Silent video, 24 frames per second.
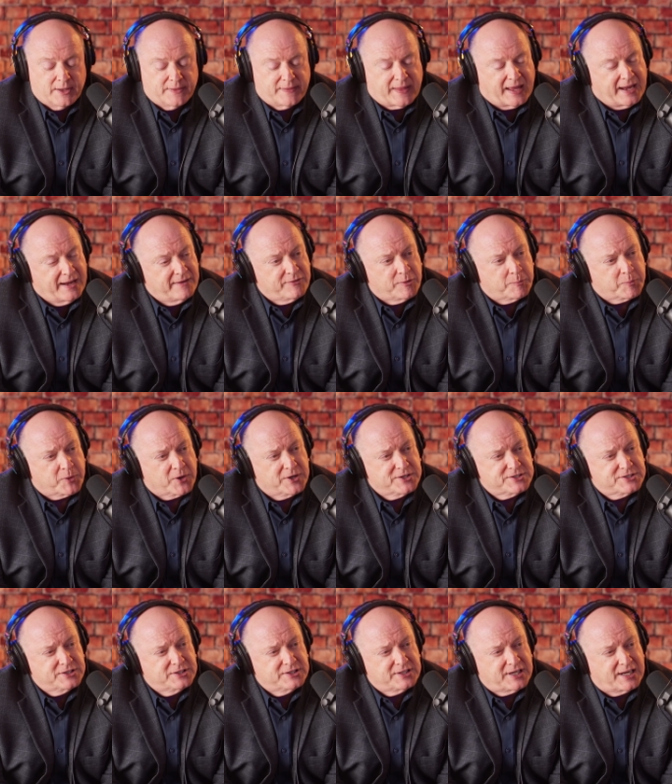they have the
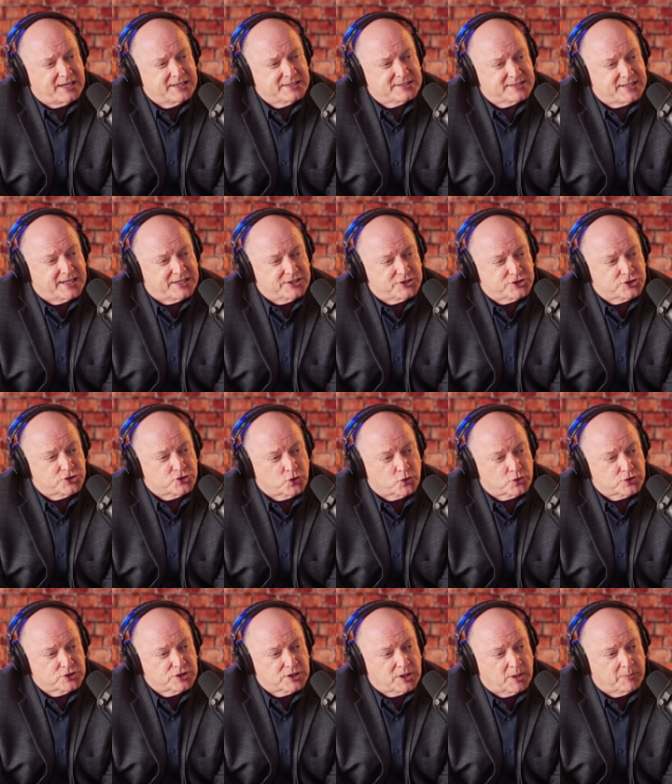President of the United States,
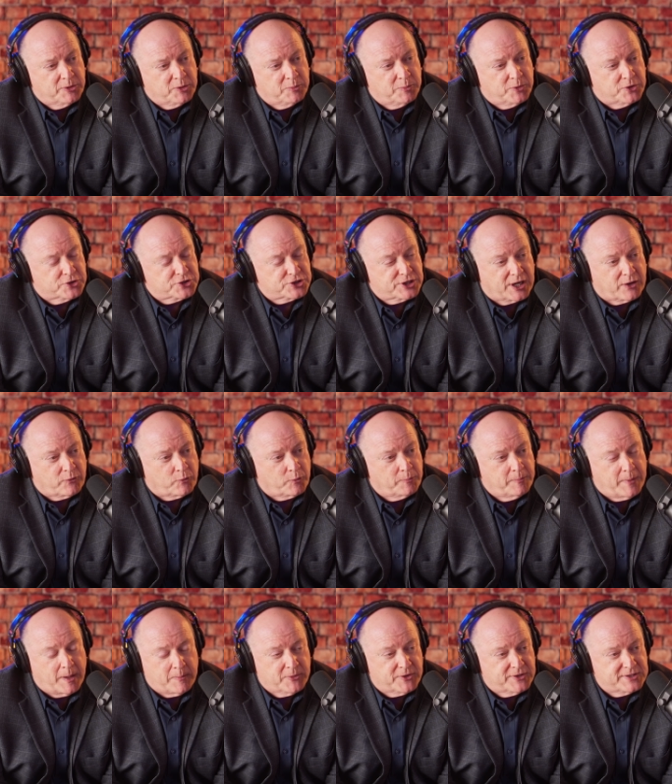George W. Bush, and I
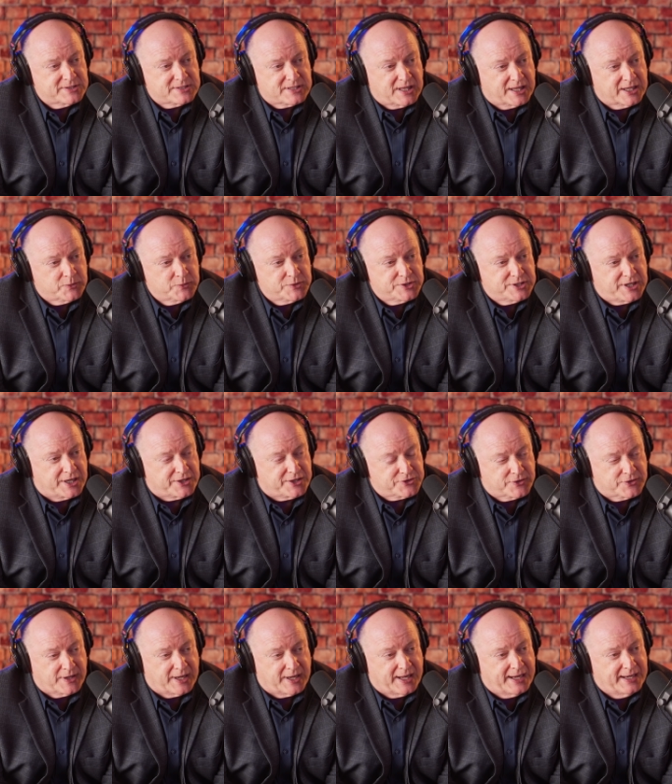remember this like it was
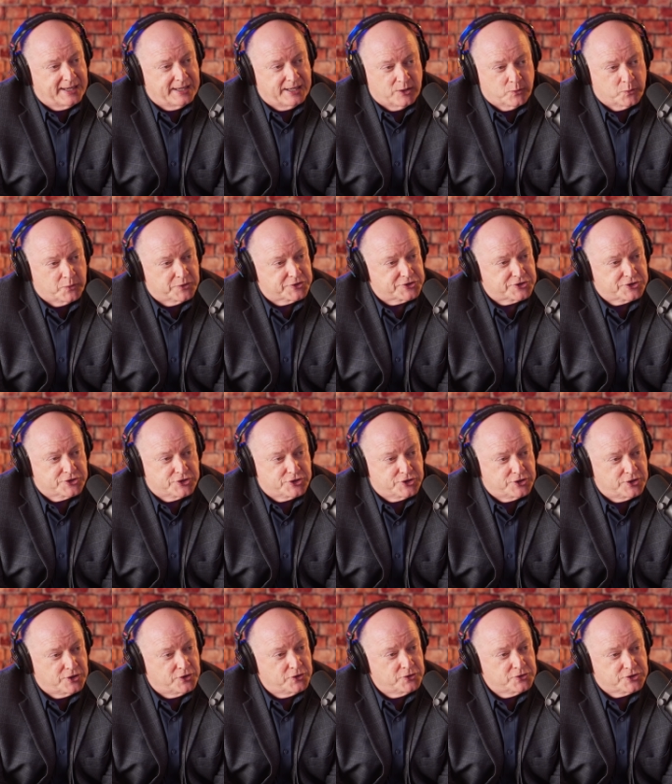yesterday. It was
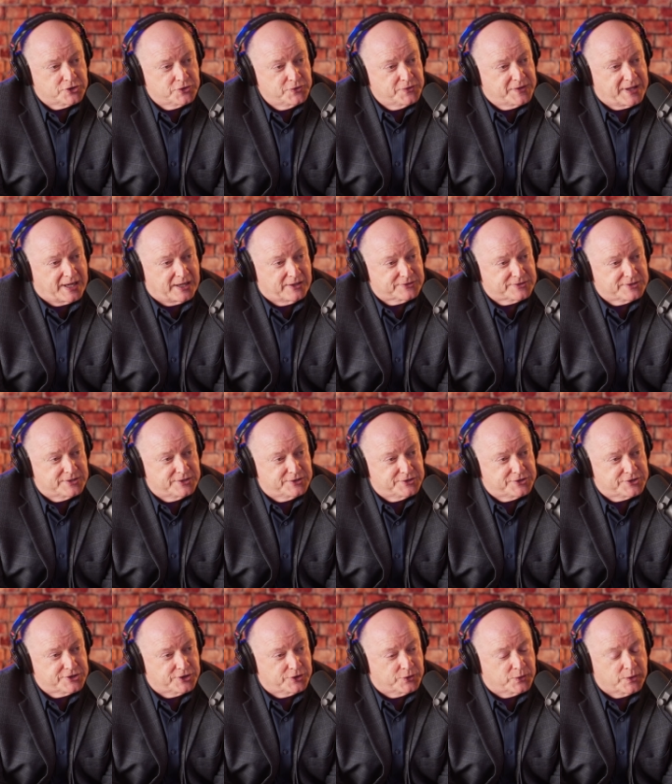two
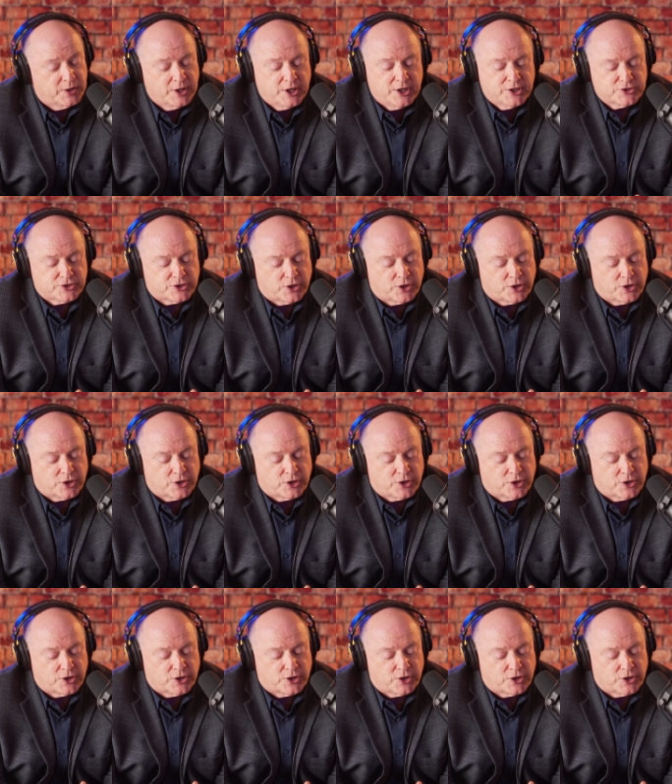thousand two. Mm-hmm.